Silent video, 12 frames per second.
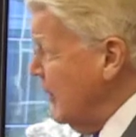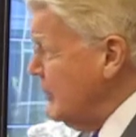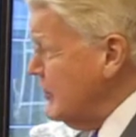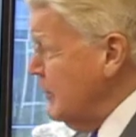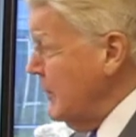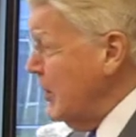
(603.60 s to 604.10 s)

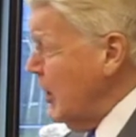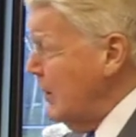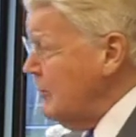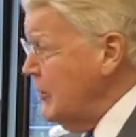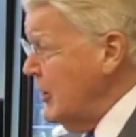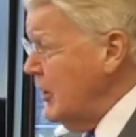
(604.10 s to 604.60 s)
us to
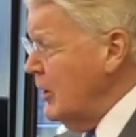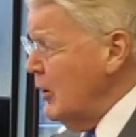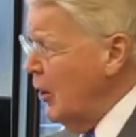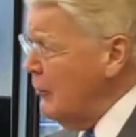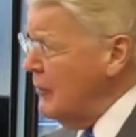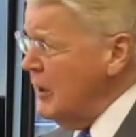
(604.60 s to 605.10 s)
become the
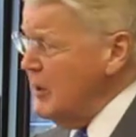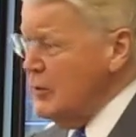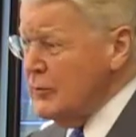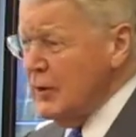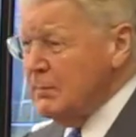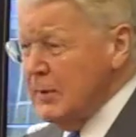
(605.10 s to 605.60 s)
only
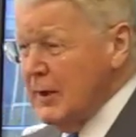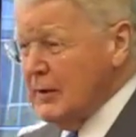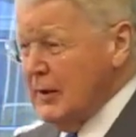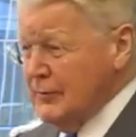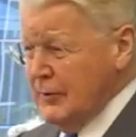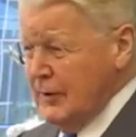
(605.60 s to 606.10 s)
European
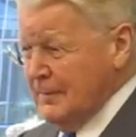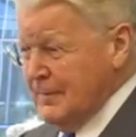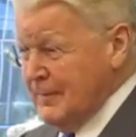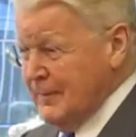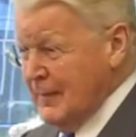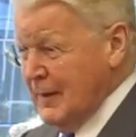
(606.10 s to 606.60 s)
country
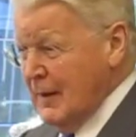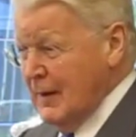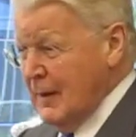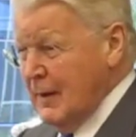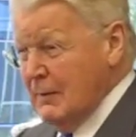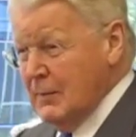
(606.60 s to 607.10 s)

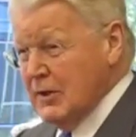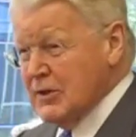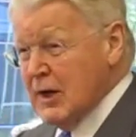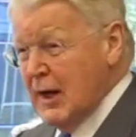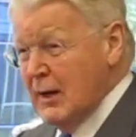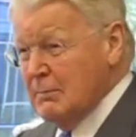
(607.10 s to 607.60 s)

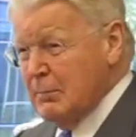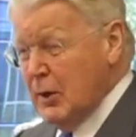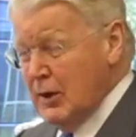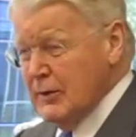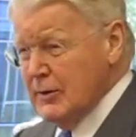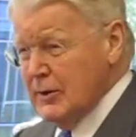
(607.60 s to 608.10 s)
which can
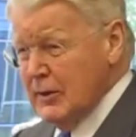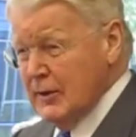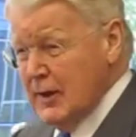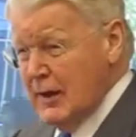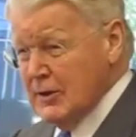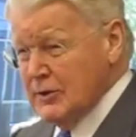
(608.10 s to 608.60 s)
point in the
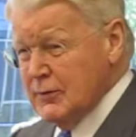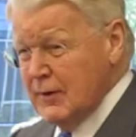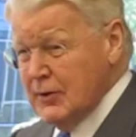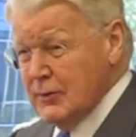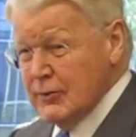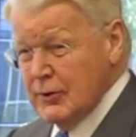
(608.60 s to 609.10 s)
last
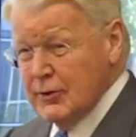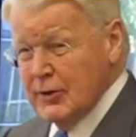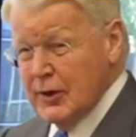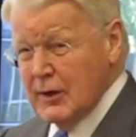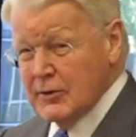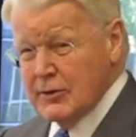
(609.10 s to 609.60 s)
20 or 30
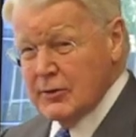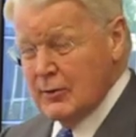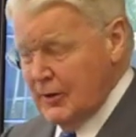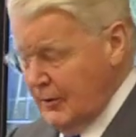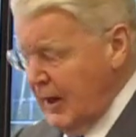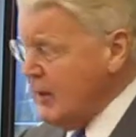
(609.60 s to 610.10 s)
years to
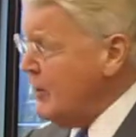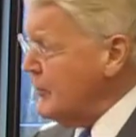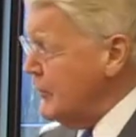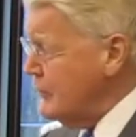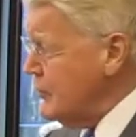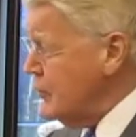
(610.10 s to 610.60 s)
a record
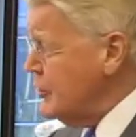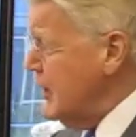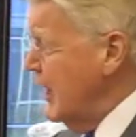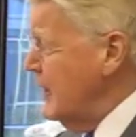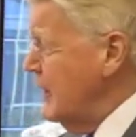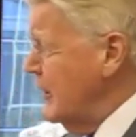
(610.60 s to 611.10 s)
of
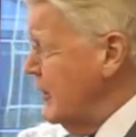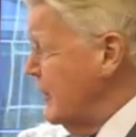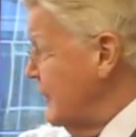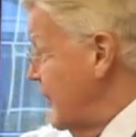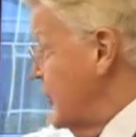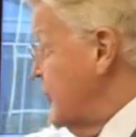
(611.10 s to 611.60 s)
sustaining the
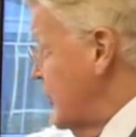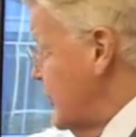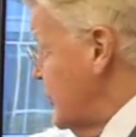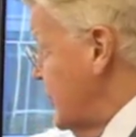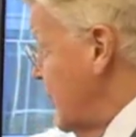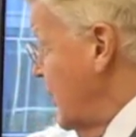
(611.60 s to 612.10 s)
fish
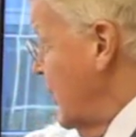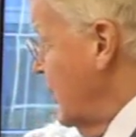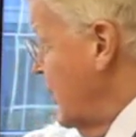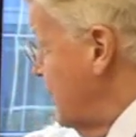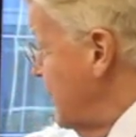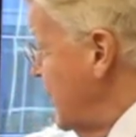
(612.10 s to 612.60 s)
stocks
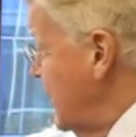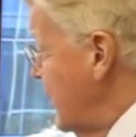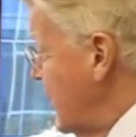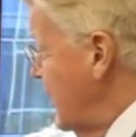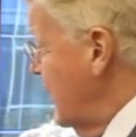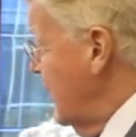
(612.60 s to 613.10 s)

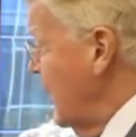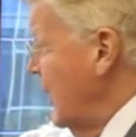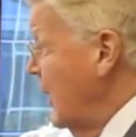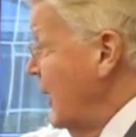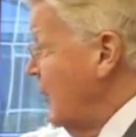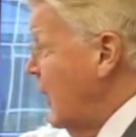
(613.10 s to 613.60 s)
completely,
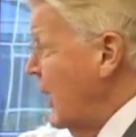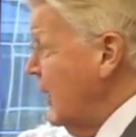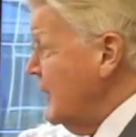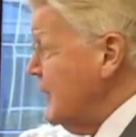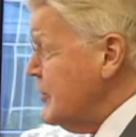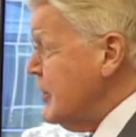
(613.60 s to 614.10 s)
while
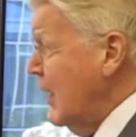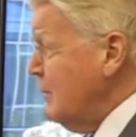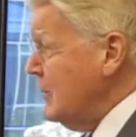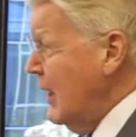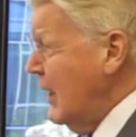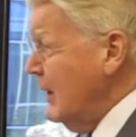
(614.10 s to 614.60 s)
at the same
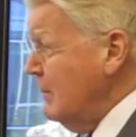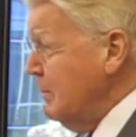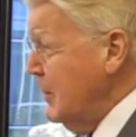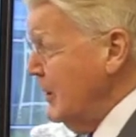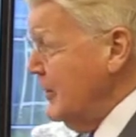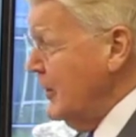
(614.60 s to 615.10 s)
time
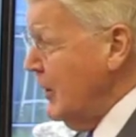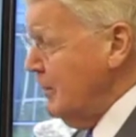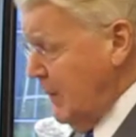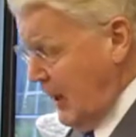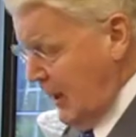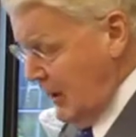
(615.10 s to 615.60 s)
building up
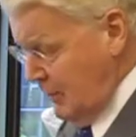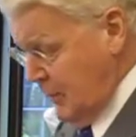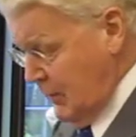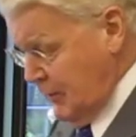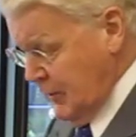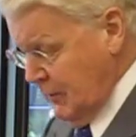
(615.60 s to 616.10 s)
a highly
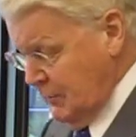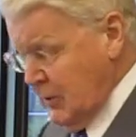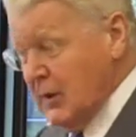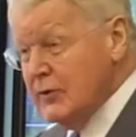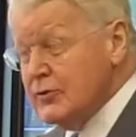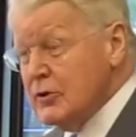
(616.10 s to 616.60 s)
profitable
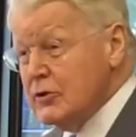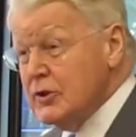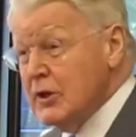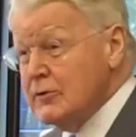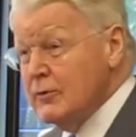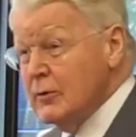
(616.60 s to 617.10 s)
and
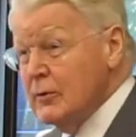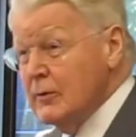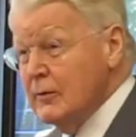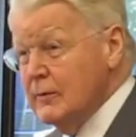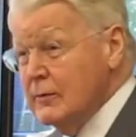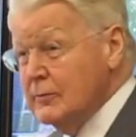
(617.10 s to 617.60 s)
successful
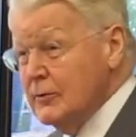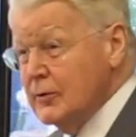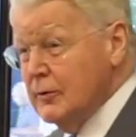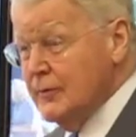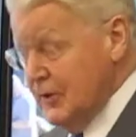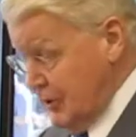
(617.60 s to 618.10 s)

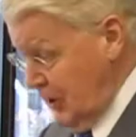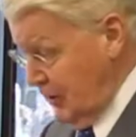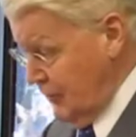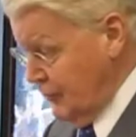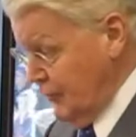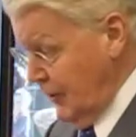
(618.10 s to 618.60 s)
fishing industry.